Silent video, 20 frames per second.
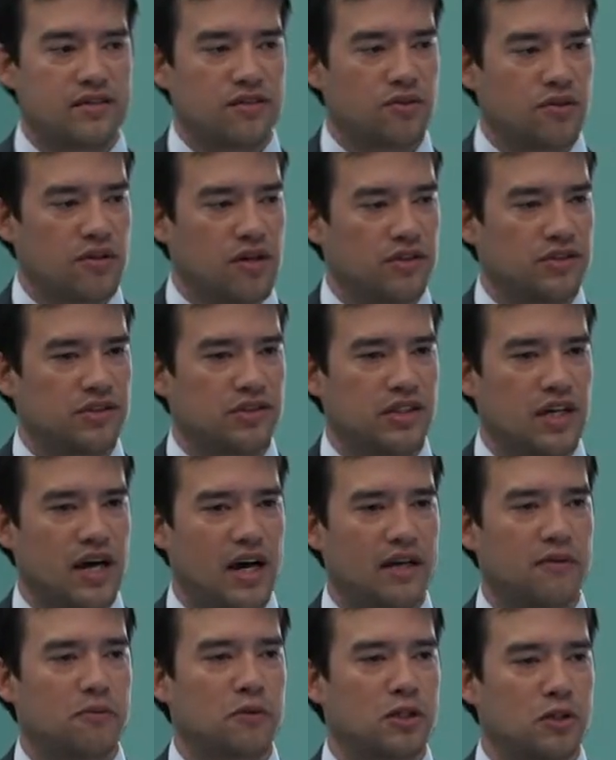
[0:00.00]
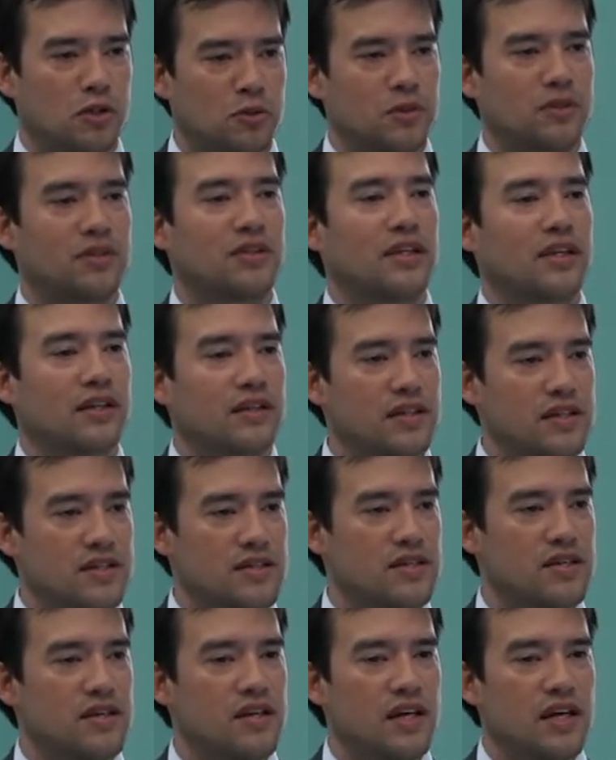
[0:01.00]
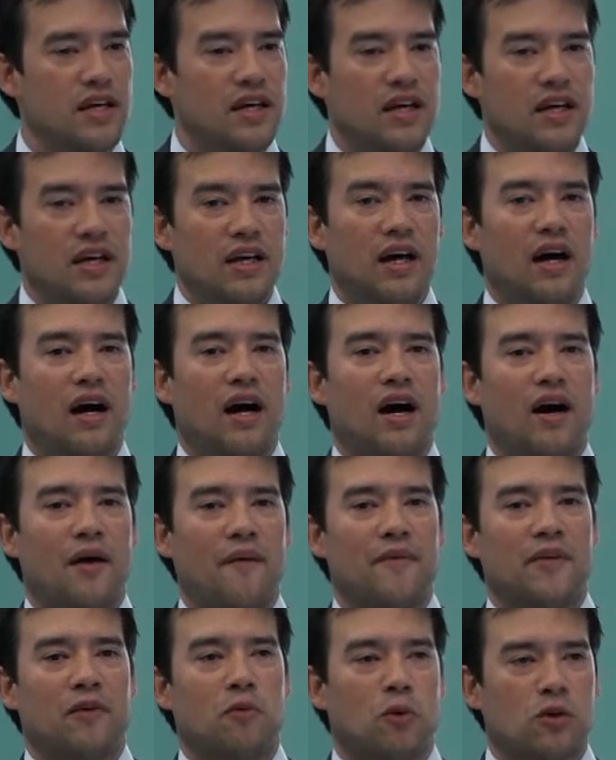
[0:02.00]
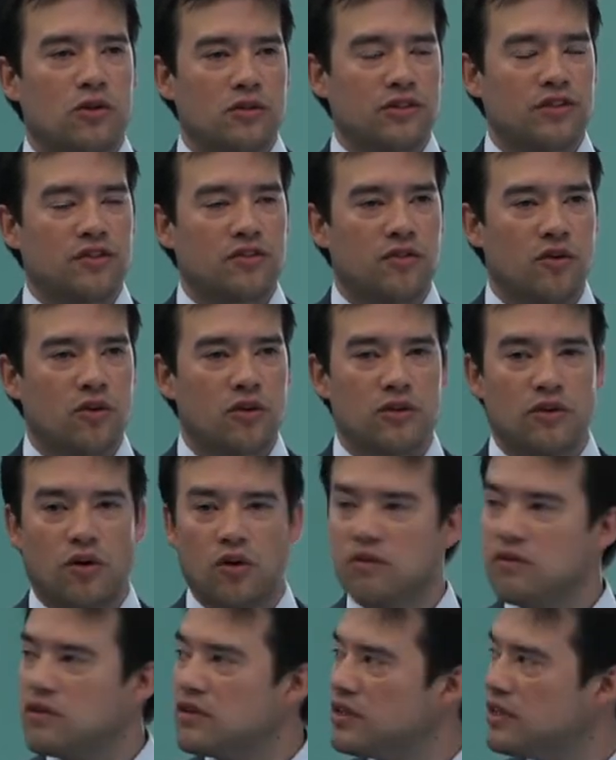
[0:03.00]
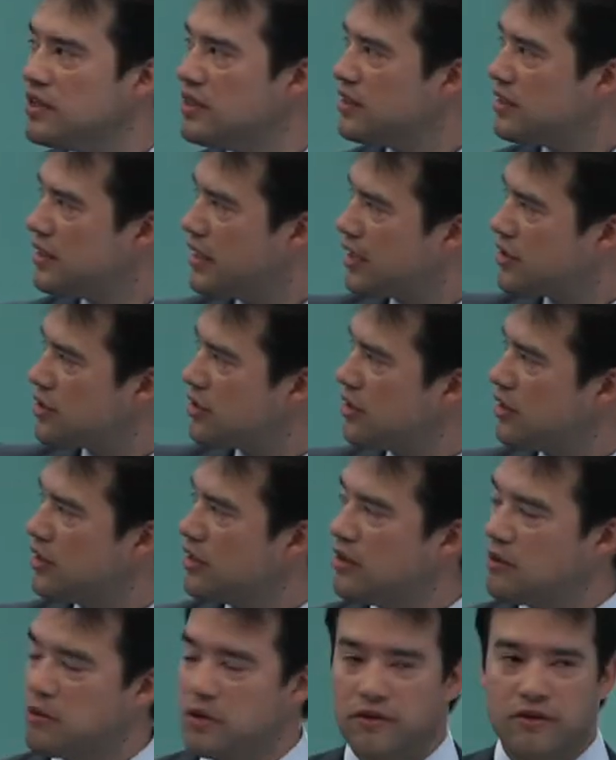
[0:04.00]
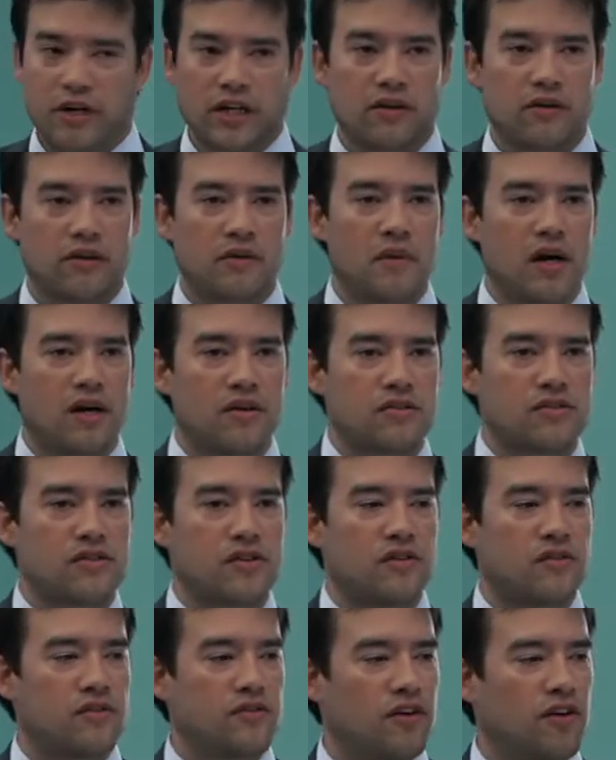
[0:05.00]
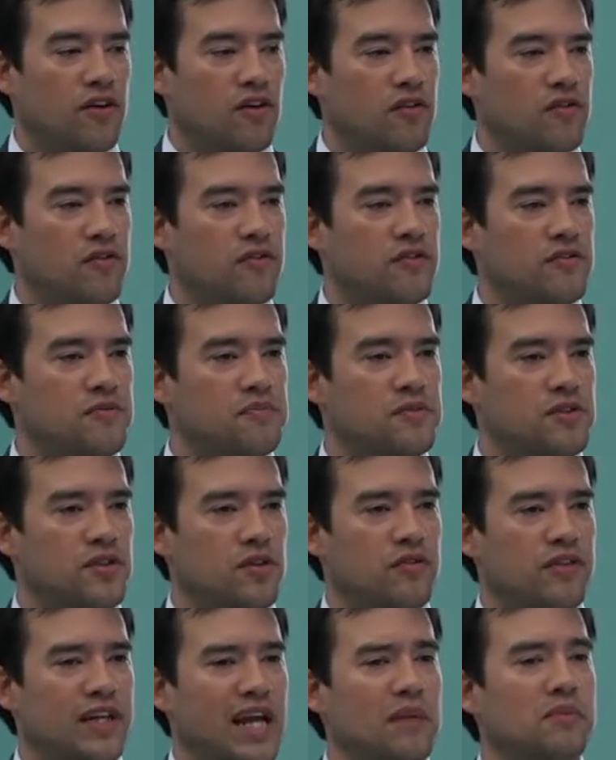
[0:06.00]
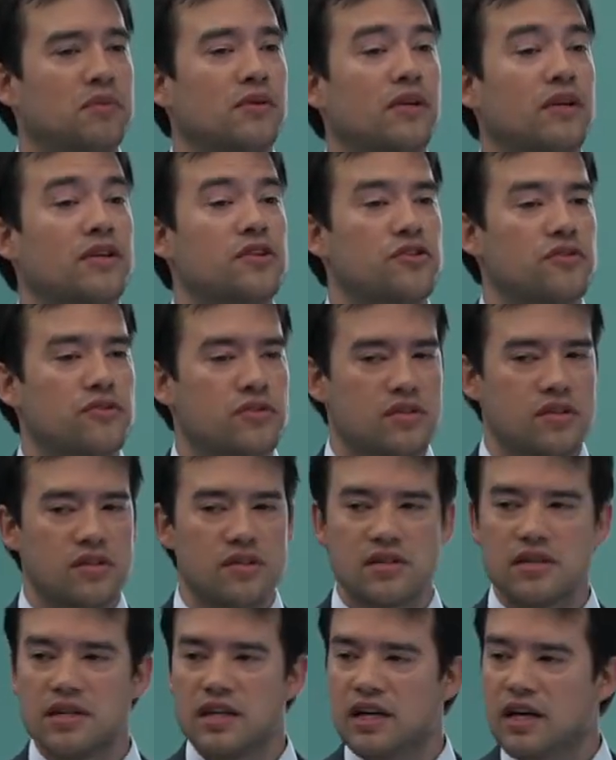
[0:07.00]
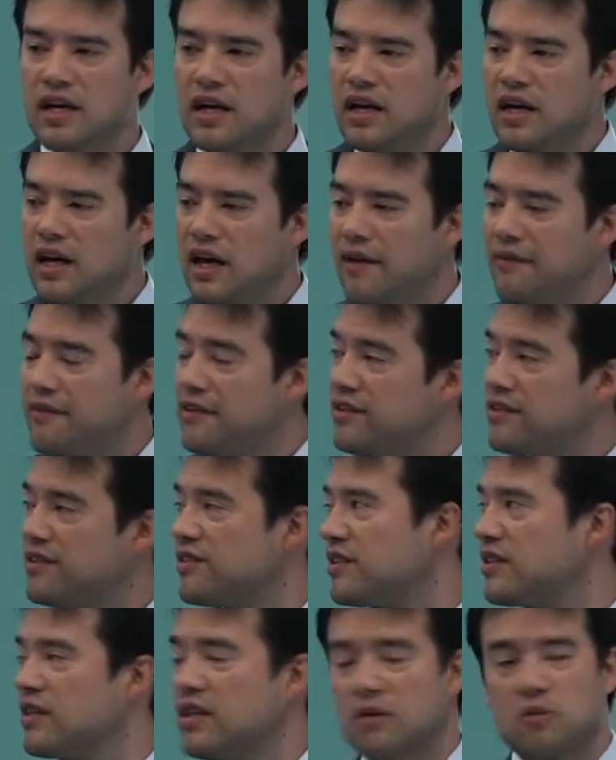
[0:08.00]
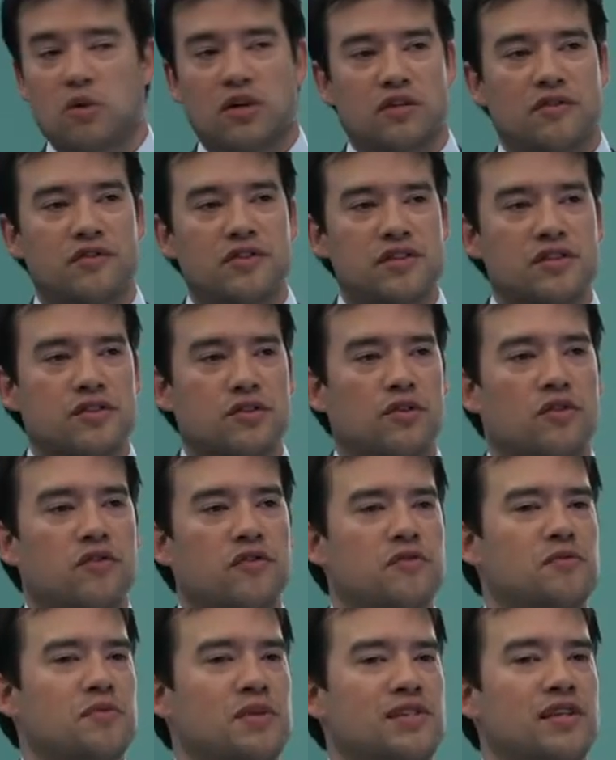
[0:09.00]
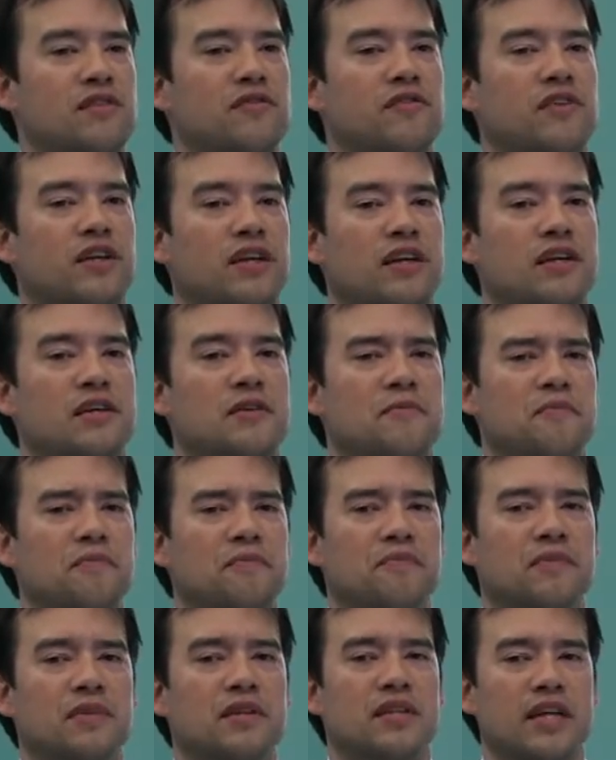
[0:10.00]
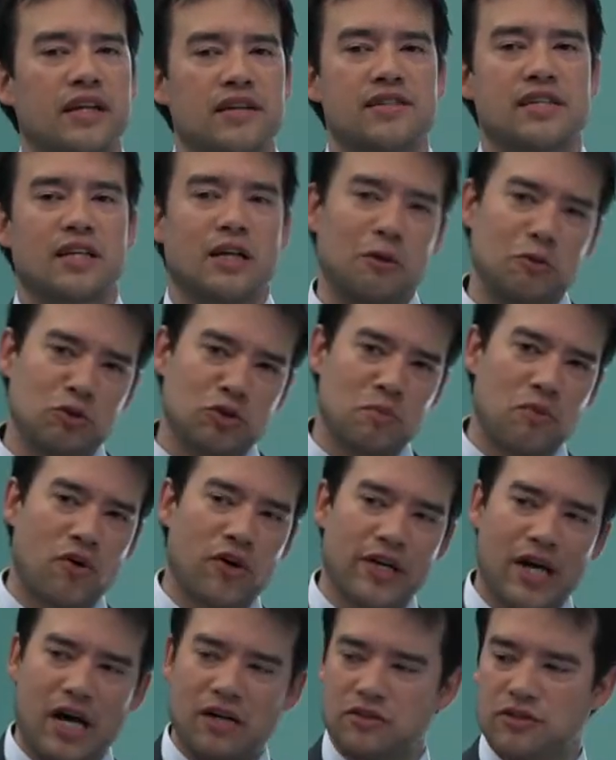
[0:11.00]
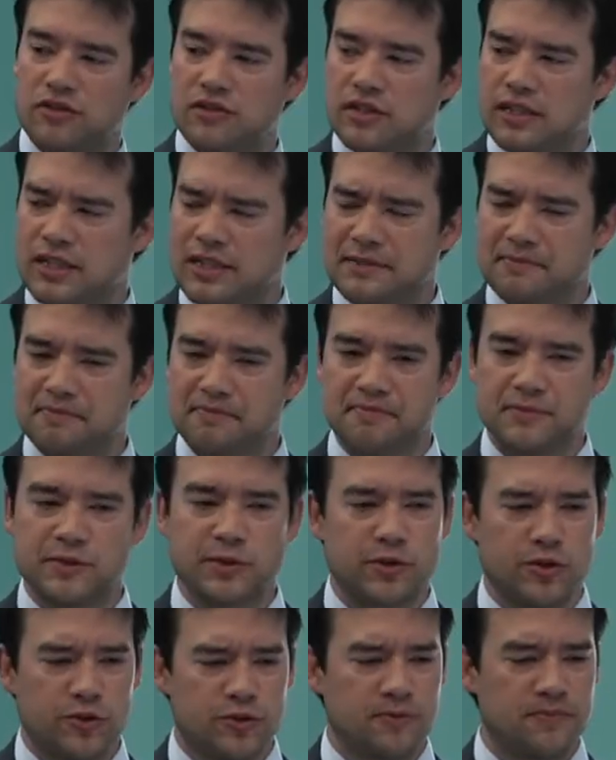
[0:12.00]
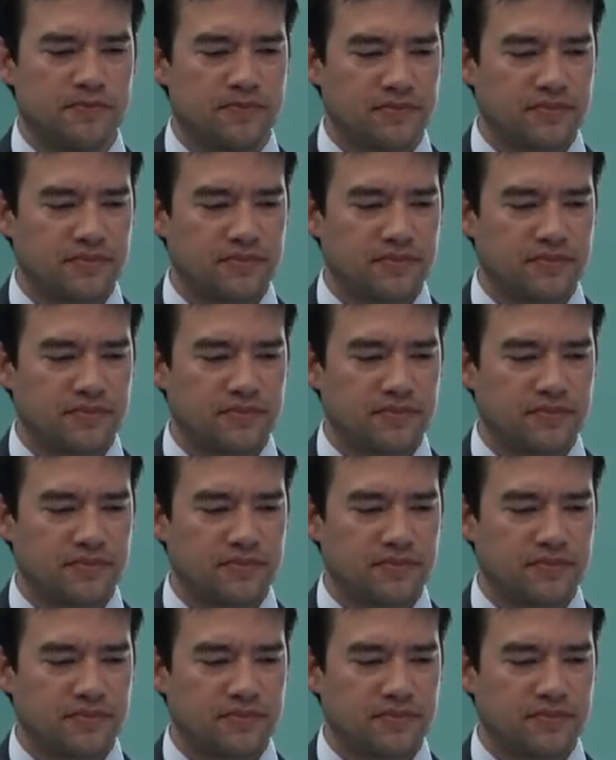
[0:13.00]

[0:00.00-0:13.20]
2009, where you would think that the world has fallen over, actually there were record amounts of sort of capital issuance. And this is, I think, one of the sort of specific things that I would point out to you